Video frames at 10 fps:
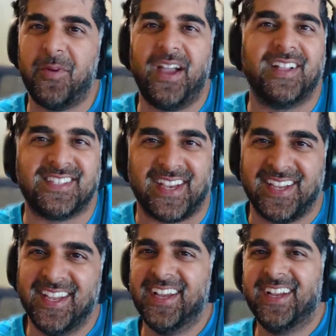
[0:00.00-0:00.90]
well, it's
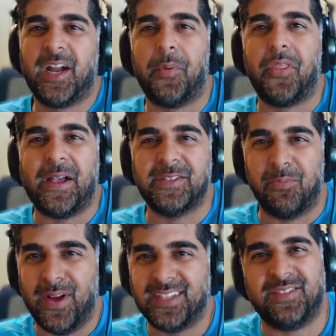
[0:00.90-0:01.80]
like a couple
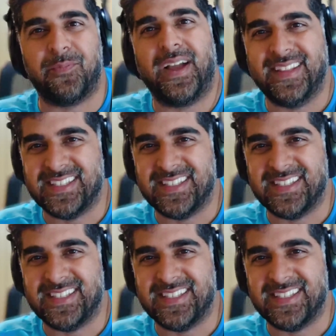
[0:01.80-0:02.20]
thousand bucks to buy